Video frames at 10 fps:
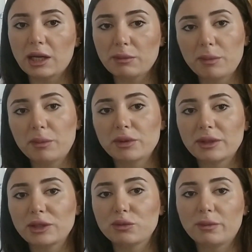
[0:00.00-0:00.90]
Remember
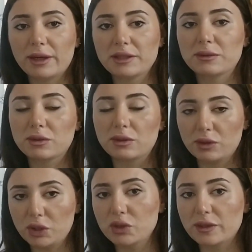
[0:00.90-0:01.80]
that you must
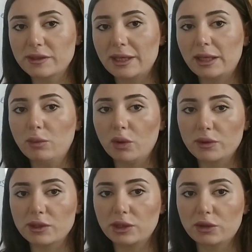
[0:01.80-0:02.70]
use the same
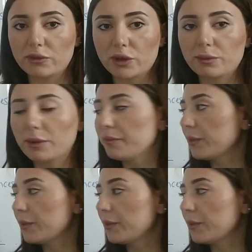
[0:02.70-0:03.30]
auxiliary verb.